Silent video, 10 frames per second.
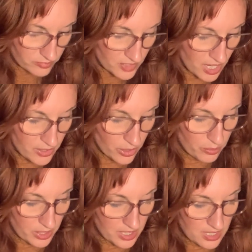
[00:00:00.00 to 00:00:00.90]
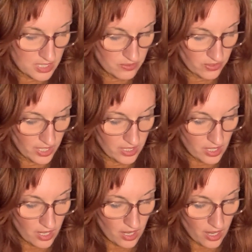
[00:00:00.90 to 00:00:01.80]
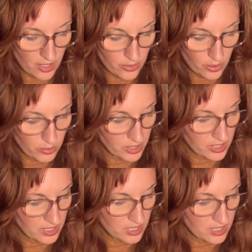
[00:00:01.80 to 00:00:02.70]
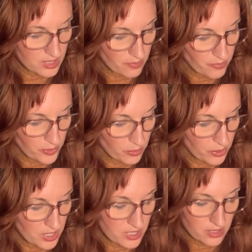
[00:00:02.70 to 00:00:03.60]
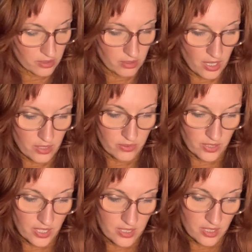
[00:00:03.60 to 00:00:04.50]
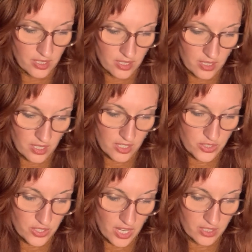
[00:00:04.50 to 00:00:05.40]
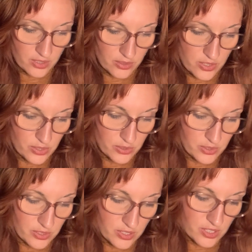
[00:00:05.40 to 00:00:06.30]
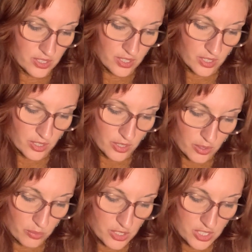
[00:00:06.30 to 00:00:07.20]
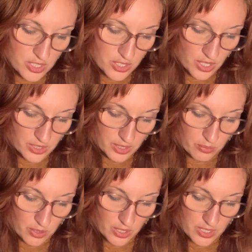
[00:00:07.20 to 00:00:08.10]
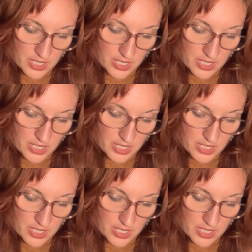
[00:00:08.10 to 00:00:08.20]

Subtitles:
I know what it is, Fred. I know what it is. What is it? Cried Fred. It's your Uncle Scrooge. Which it certainly was.